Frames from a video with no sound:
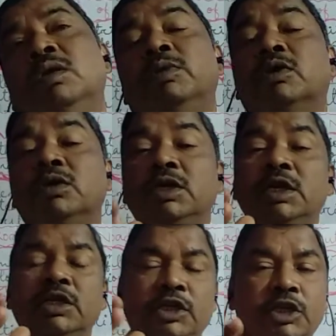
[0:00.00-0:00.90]
Because in
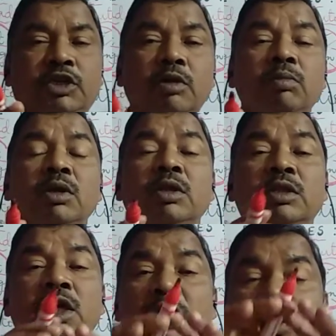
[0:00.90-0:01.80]
a system
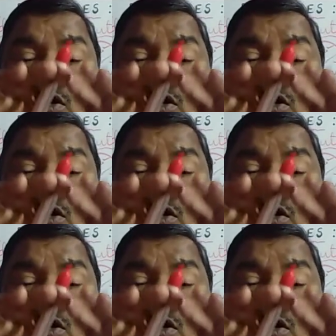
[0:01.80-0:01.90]
there are